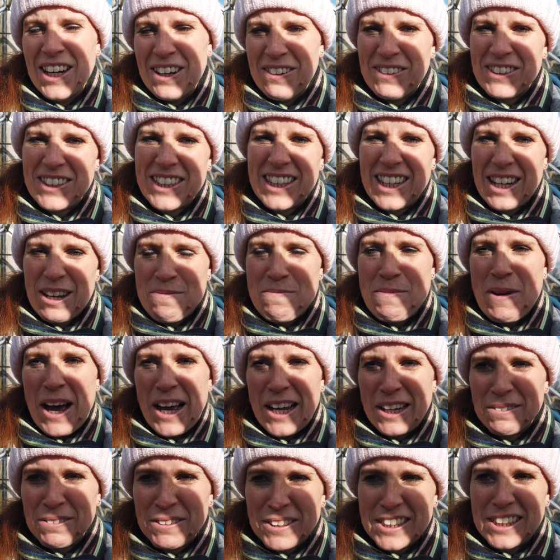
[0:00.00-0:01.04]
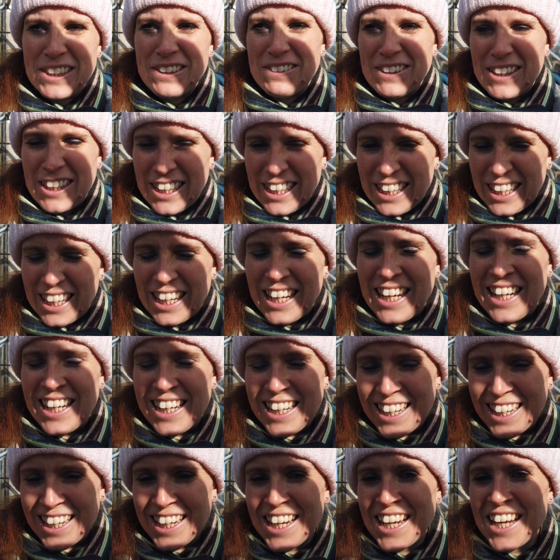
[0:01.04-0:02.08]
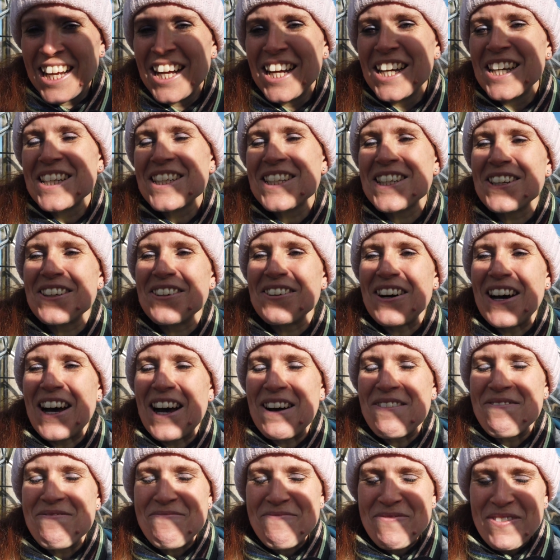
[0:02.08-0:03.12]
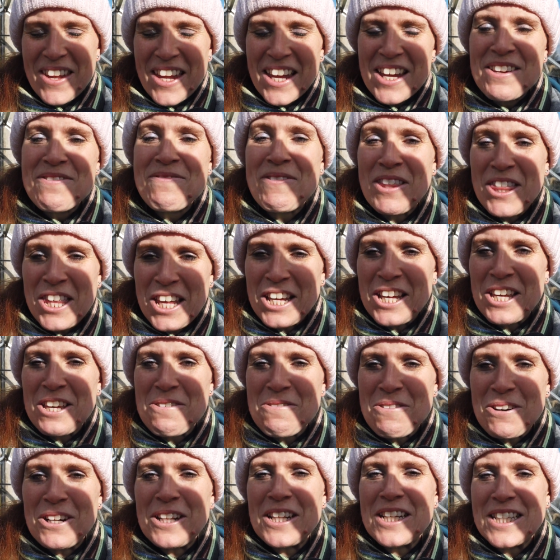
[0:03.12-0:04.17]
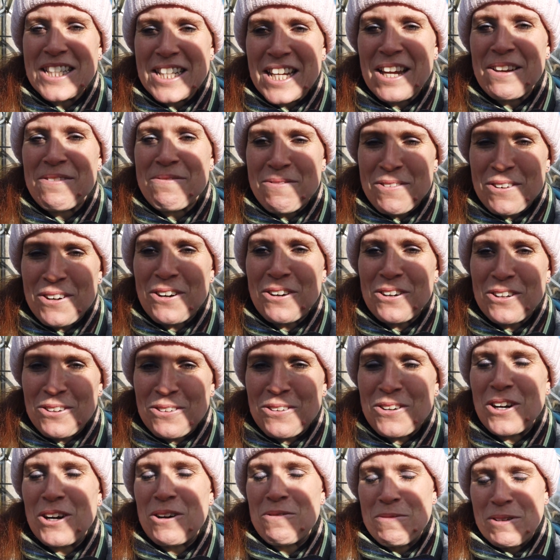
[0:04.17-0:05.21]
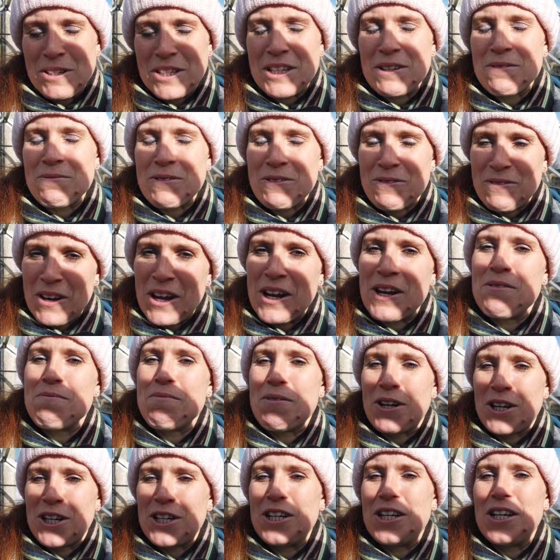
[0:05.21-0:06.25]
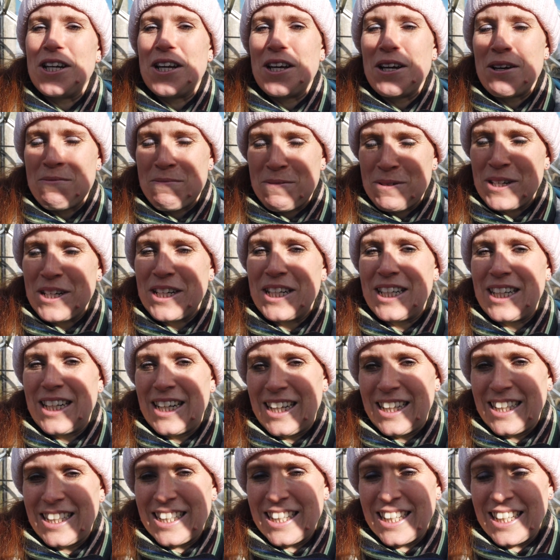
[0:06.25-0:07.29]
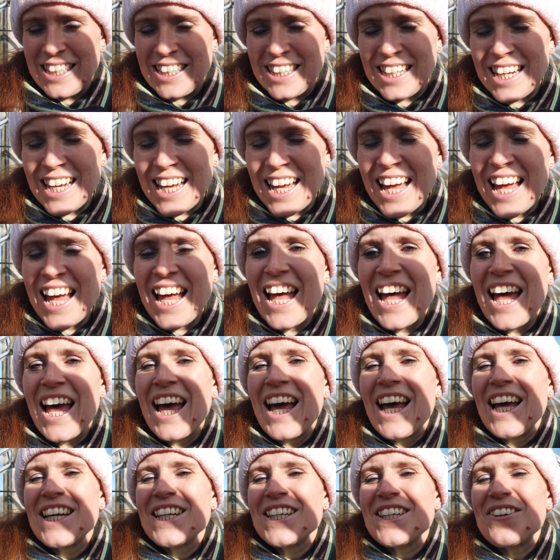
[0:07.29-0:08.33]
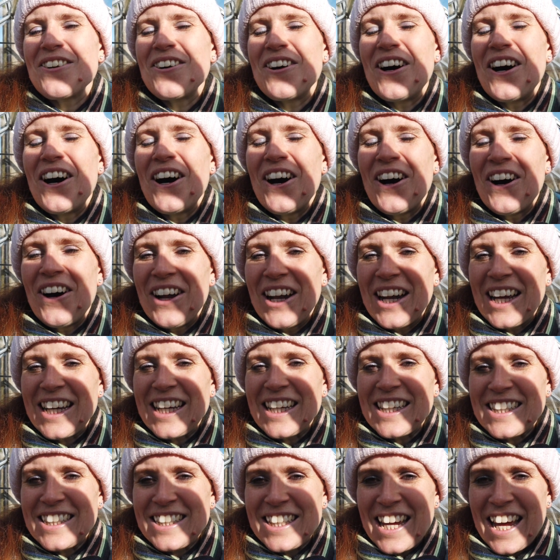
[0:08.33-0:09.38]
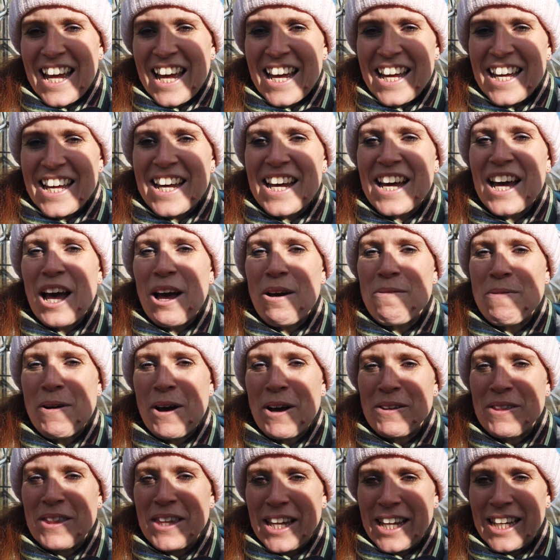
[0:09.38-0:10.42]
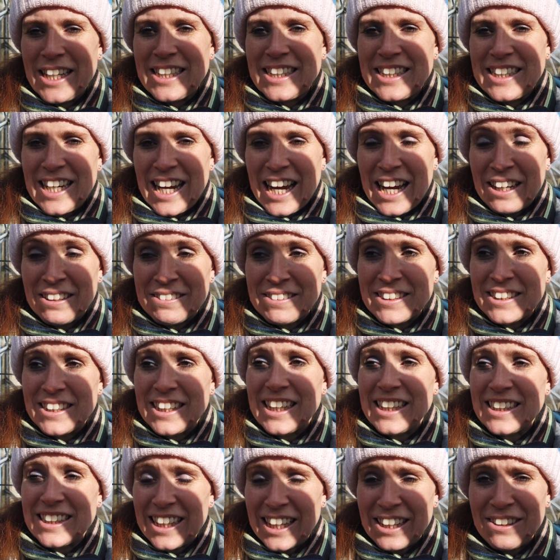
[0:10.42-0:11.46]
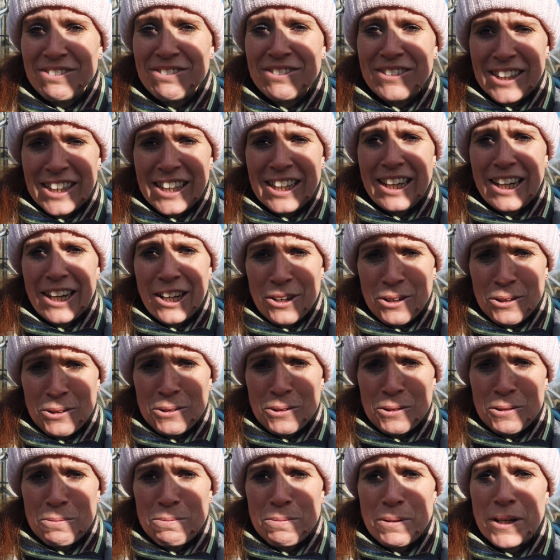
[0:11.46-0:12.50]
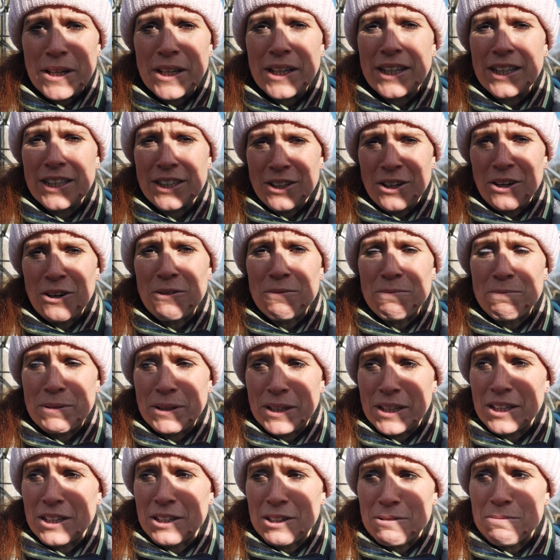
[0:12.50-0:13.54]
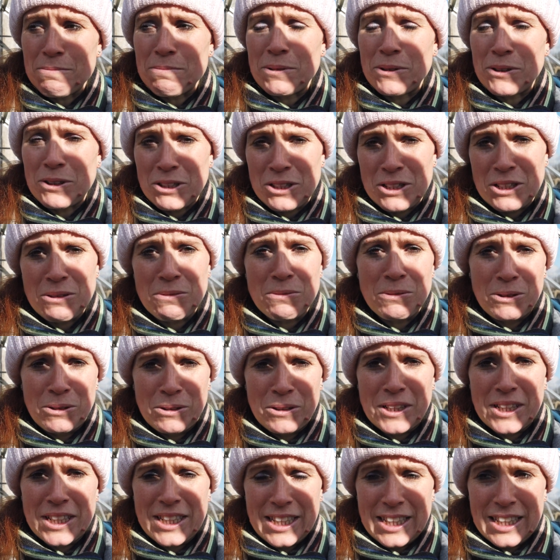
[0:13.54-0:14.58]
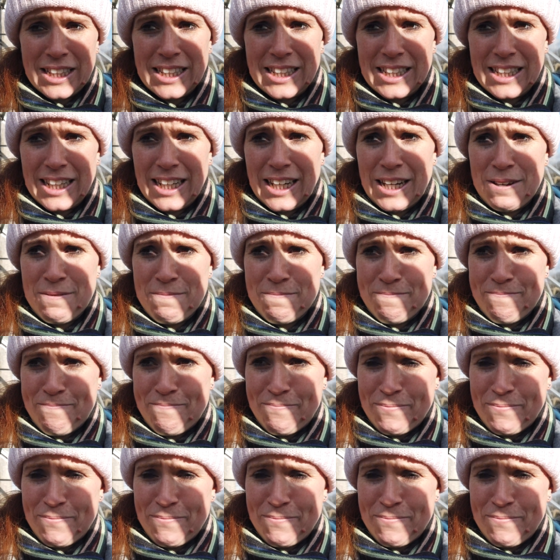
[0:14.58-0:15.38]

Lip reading: that bad, was it really? So but thank you all the same for all your comments. It was very muchly appreciated. So all I can say about this now is I really hope this hot bin composter works this time,